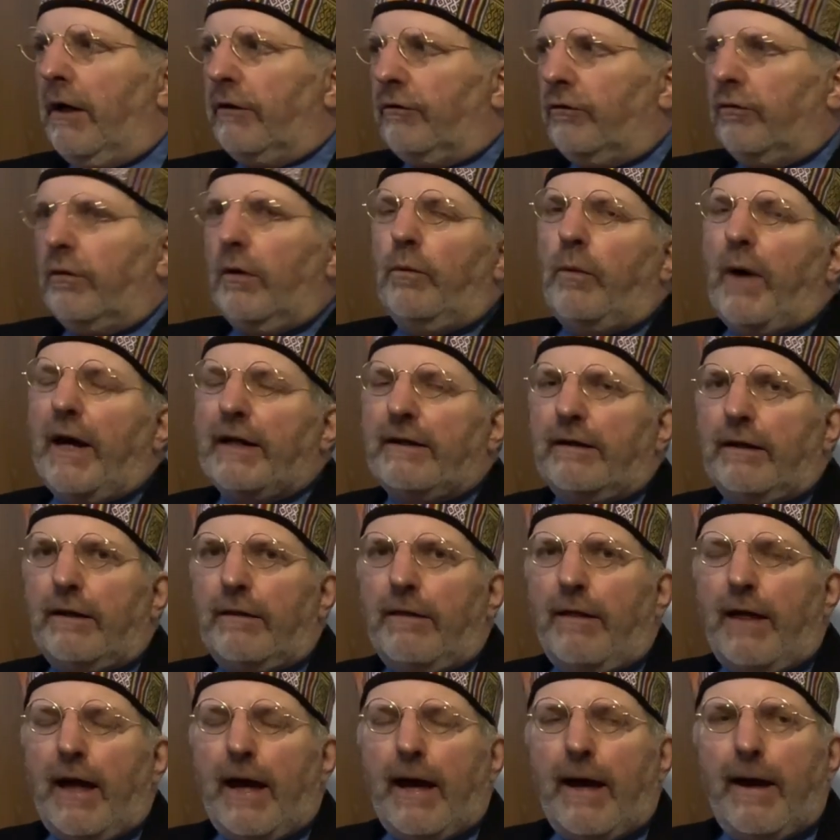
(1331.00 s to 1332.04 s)
to a
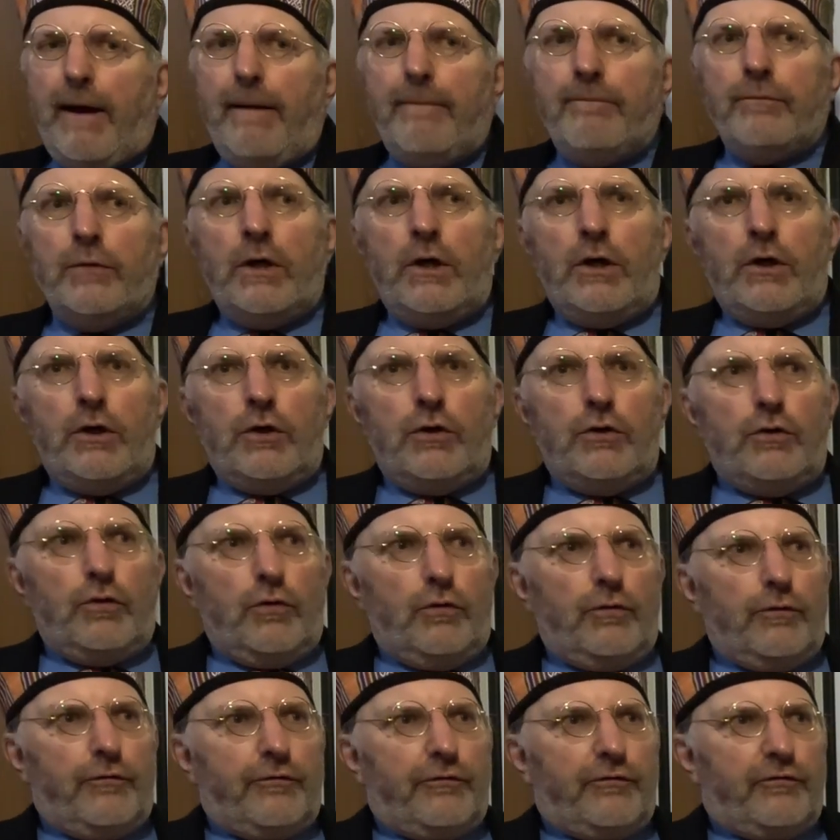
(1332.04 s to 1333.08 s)
wedding there,
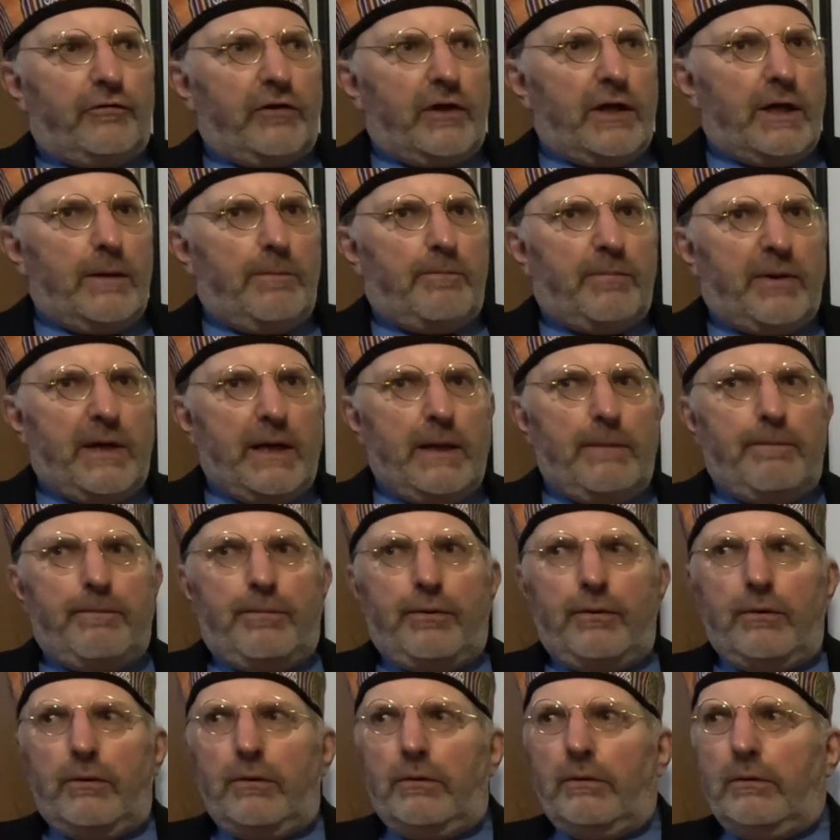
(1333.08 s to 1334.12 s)
you'll see
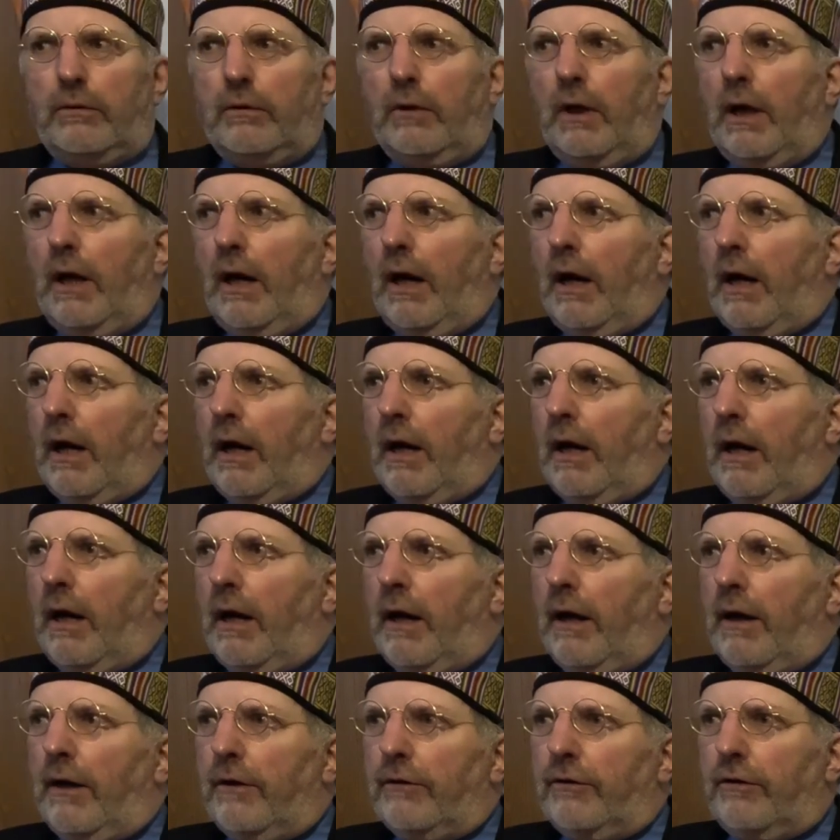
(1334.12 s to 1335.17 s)
people
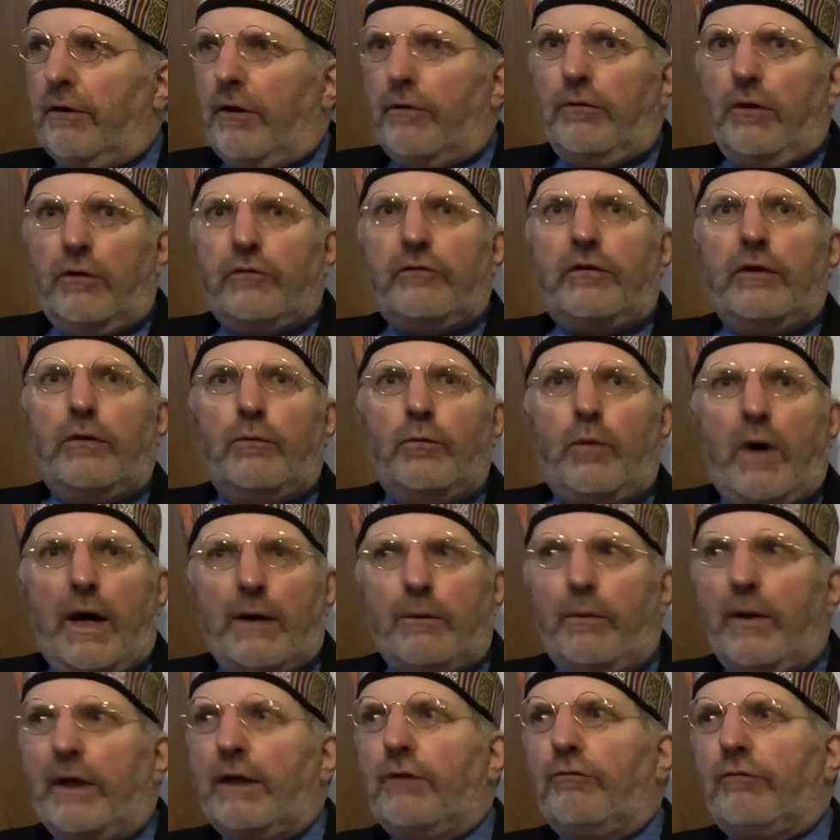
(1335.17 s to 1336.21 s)
not in
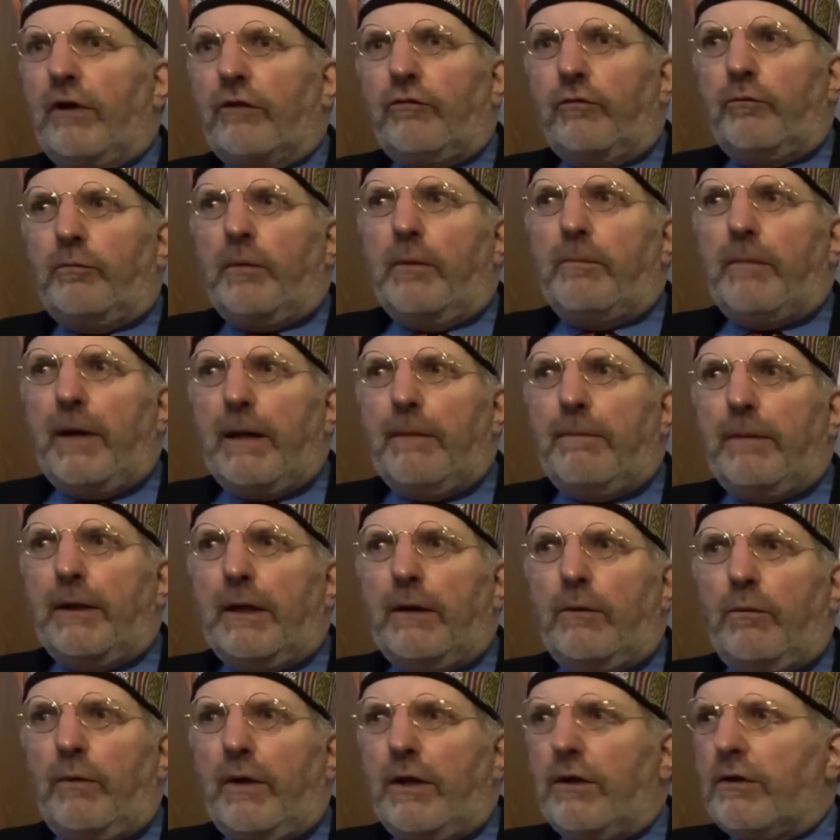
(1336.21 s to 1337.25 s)
white wedding dresses, but
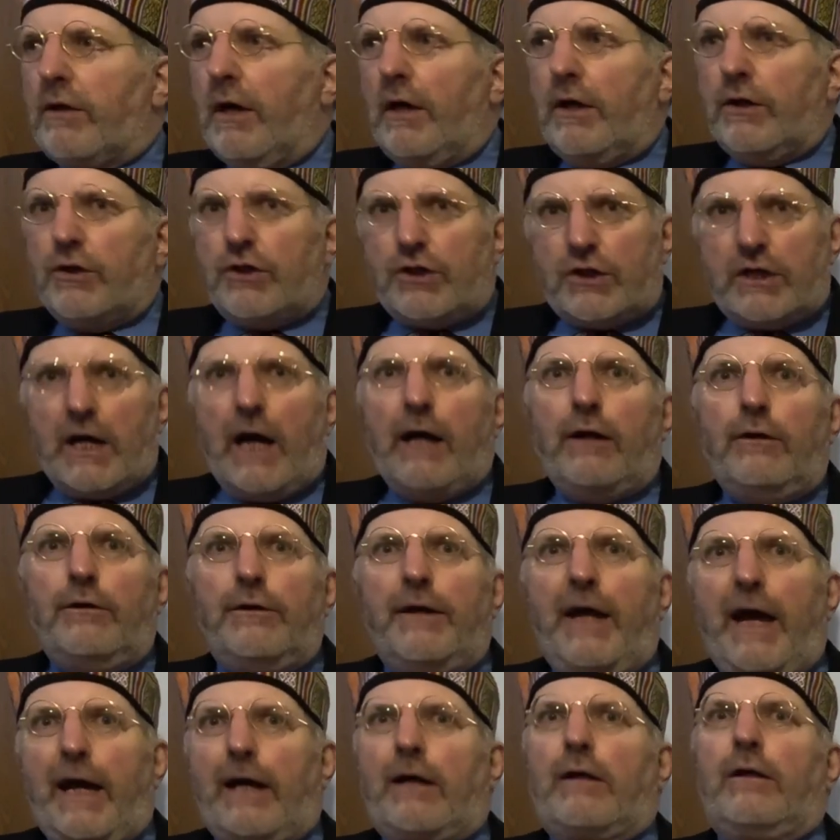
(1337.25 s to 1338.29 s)
maybe with shell
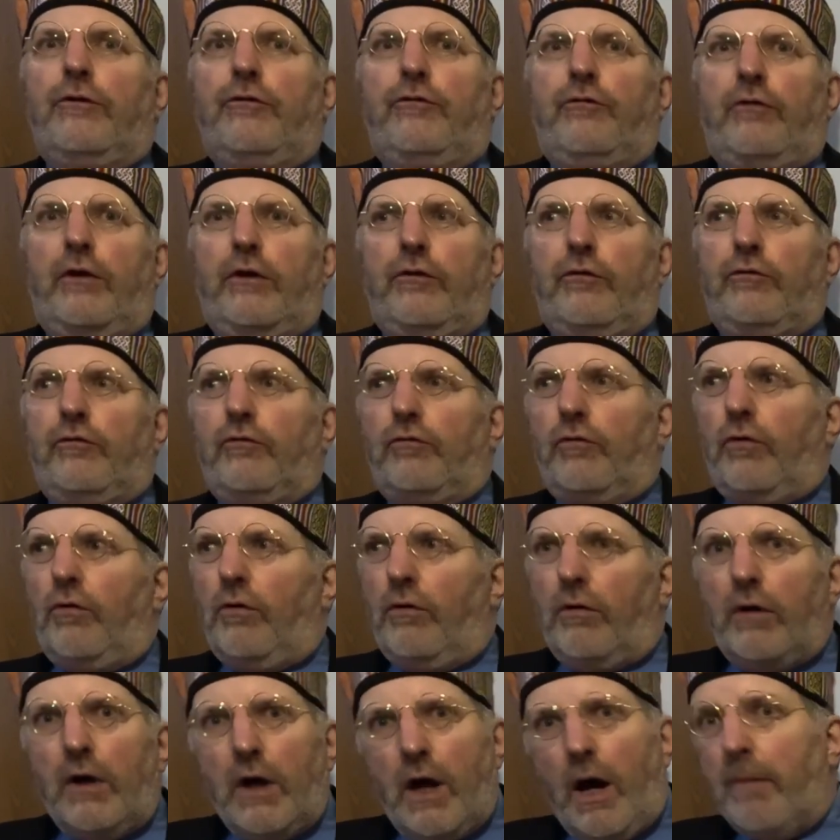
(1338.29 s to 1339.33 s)
necklaces
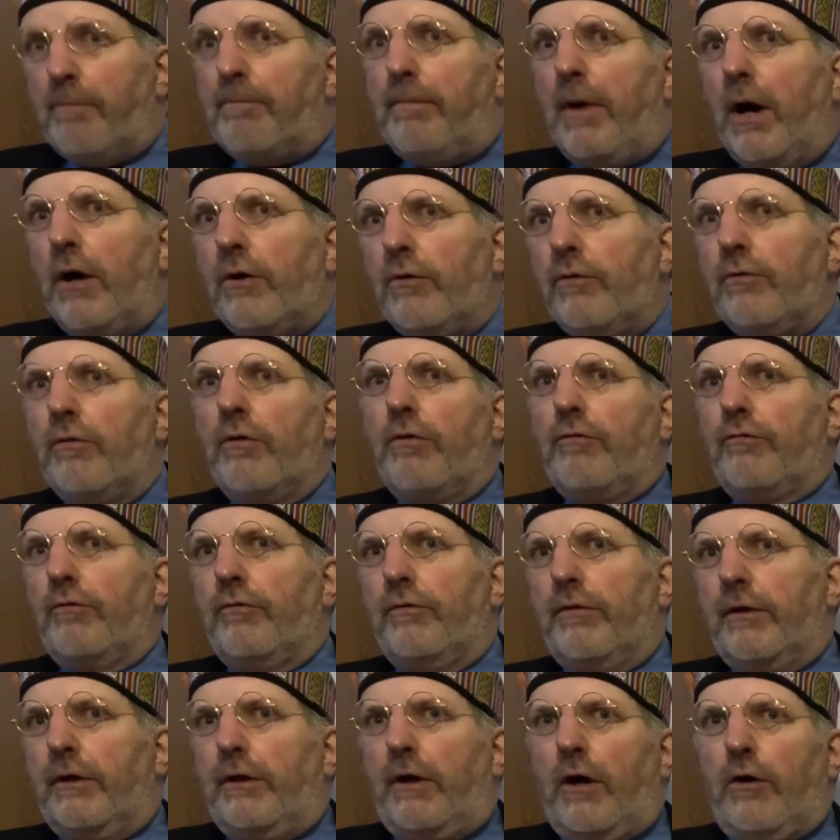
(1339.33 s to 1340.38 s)
or a bone
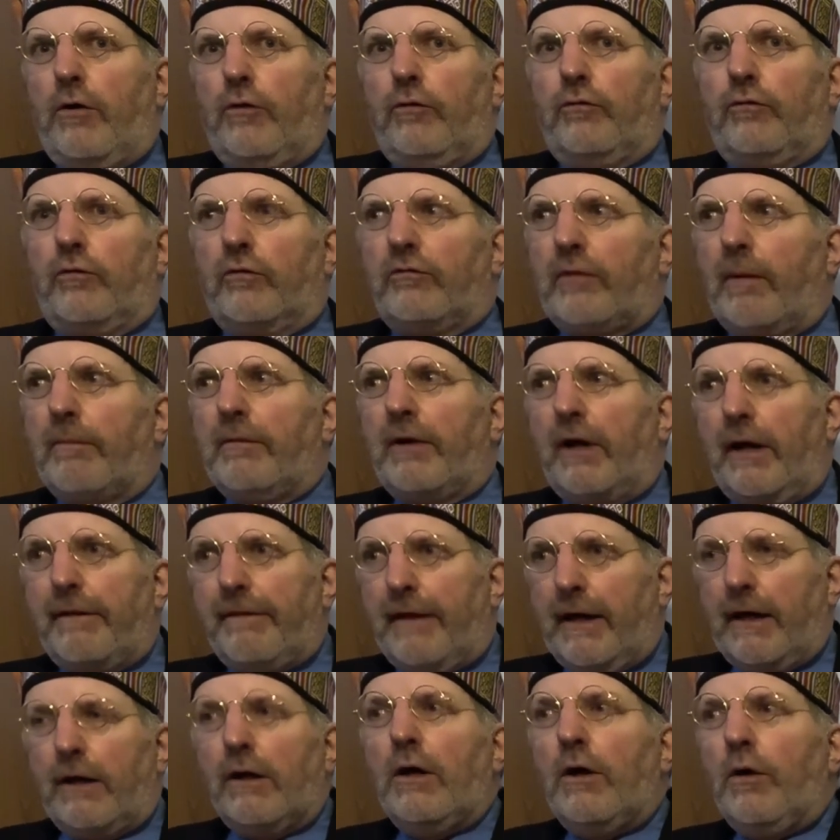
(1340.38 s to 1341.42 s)
through the nose or something like
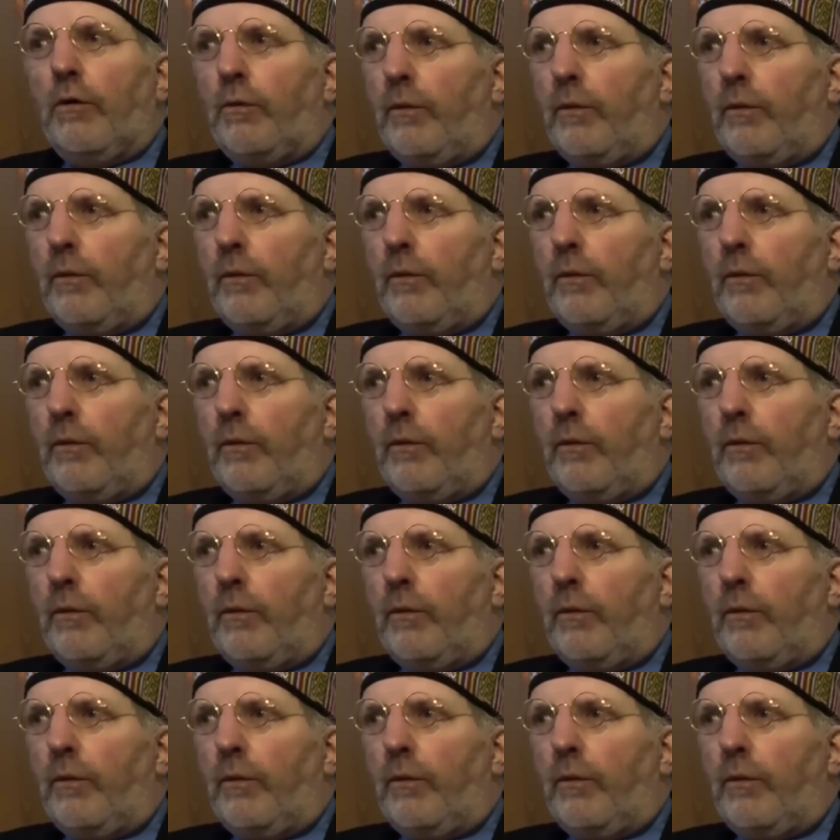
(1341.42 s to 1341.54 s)
that,